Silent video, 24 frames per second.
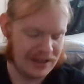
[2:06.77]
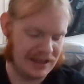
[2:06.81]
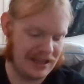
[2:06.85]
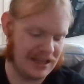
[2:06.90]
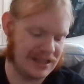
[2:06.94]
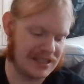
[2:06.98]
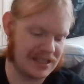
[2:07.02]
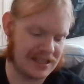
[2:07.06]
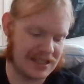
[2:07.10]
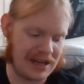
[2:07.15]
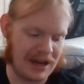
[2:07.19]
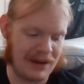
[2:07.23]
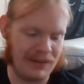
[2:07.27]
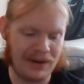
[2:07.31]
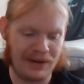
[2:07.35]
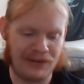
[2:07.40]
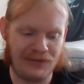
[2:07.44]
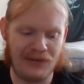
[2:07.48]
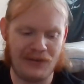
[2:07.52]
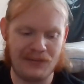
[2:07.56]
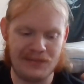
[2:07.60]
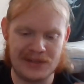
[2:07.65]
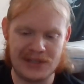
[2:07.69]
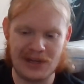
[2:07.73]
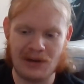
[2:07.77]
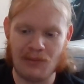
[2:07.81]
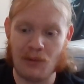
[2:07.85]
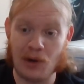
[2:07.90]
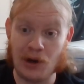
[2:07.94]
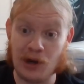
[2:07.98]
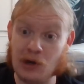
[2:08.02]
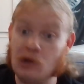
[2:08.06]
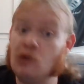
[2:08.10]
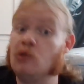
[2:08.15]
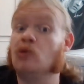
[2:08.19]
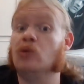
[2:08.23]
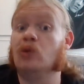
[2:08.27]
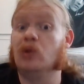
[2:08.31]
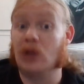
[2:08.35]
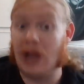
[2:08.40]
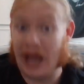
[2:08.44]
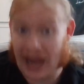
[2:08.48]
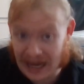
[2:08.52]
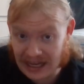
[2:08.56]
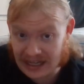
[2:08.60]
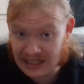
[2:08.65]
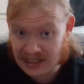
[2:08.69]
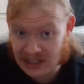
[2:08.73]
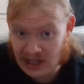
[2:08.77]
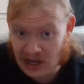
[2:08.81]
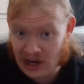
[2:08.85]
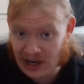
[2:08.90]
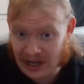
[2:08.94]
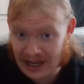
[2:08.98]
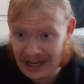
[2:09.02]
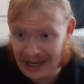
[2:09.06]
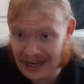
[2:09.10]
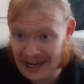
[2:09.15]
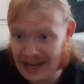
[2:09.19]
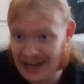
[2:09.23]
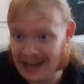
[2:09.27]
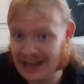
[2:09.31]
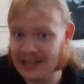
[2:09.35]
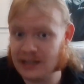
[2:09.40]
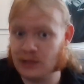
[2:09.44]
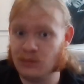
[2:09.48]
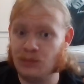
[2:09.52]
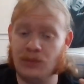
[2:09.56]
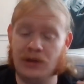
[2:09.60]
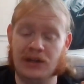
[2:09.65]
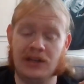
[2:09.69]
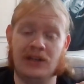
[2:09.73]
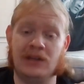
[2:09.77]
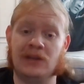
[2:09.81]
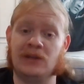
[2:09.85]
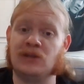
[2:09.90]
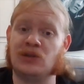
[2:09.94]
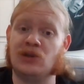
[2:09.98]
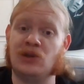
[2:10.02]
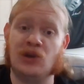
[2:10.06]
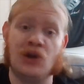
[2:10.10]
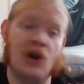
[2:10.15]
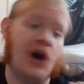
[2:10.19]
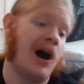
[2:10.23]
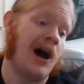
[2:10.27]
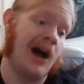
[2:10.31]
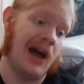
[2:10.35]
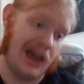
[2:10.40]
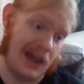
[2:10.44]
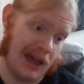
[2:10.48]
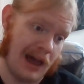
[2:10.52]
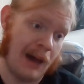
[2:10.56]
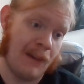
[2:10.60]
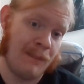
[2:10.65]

this is coming from someone who likes Talking Heads but is not